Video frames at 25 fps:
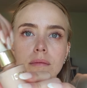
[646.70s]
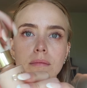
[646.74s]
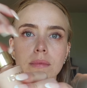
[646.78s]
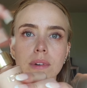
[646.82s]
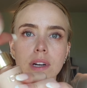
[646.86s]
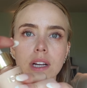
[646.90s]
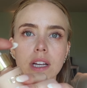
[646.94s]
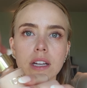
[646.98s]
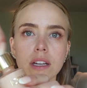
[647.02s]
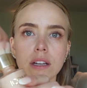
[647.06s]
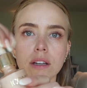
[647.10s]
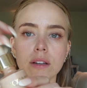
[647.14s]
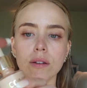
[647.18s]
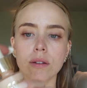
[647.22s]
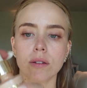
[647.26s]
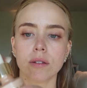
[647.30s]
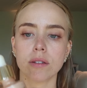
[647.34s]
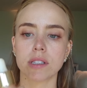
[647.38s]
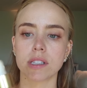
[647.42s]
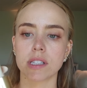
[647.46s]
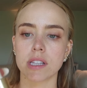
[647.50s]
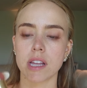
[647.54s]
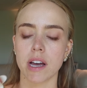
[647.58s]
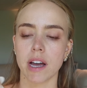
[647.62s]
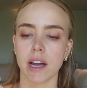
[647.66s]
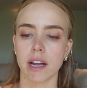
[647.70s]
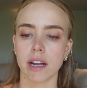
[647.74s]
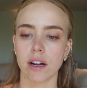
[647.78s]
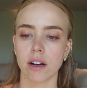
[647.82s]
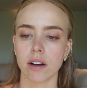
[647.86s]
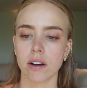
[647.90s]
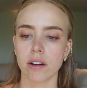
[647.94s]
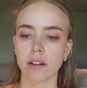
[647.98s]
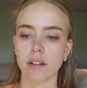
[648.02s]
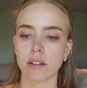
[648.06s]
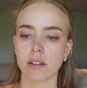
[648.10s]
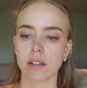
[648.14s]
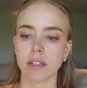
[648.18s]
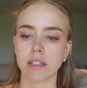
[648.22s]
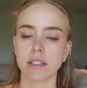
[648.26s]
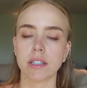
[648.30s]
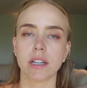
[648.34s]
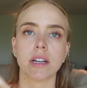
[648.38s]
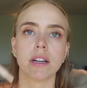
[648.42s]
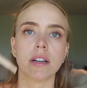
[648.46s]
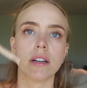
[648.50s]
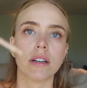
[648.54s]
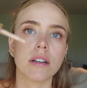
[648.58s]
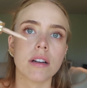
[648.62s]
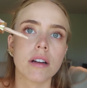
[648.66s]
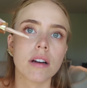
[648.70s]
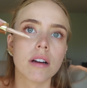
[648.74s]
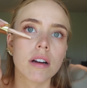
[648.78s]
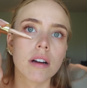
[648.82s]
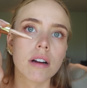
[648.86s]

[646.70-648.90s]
gonna use the Iconic London